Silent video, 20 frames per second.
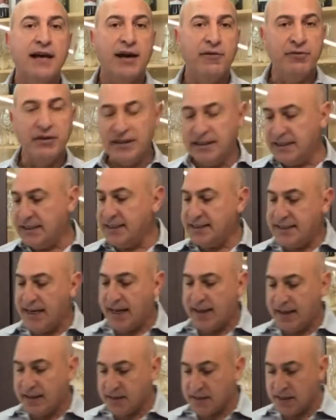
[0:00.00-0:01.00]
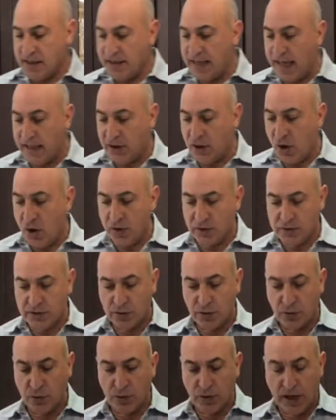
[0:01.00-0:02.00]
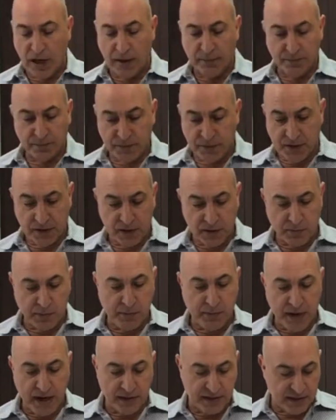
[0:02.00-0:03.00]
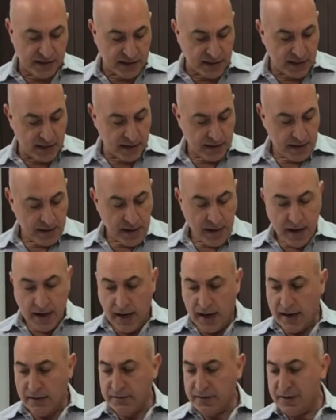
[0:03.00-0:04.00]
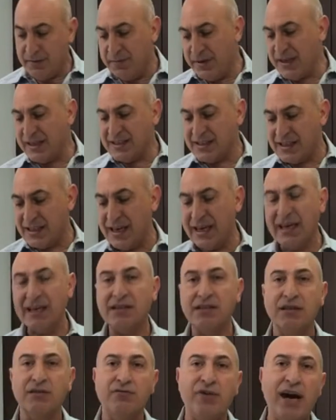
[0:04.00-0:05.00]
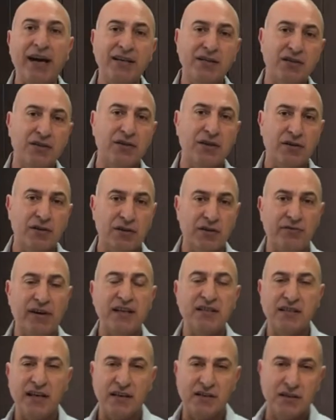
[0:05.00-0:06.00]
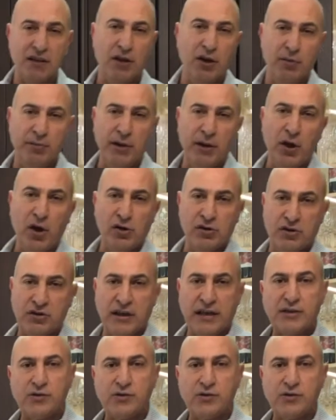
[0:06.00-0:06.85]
It really didn't take us that long to prepare this dinner. The biggest thing is the rice, because the rice takes a little bit longer.